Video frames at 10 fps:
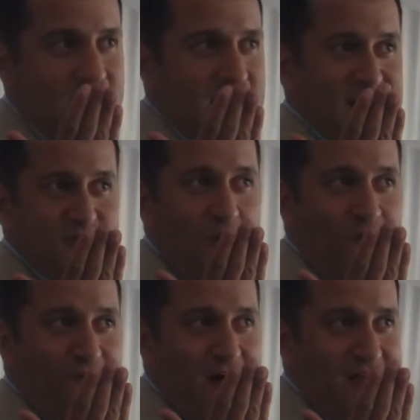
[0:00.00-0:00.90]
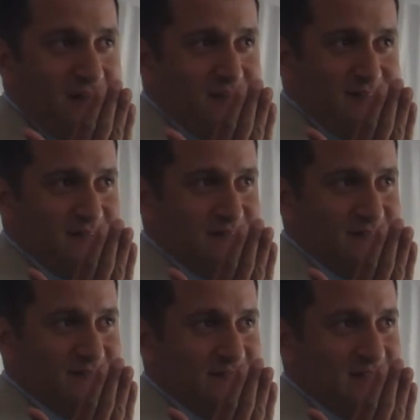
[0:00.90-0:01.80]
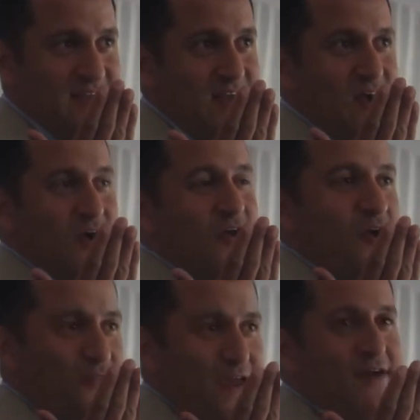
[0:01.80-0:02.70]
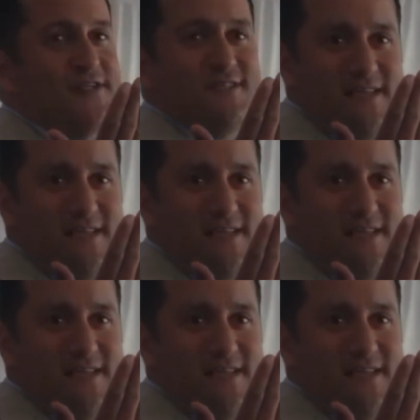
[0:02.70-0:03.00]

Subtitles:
That's no fun. You're there to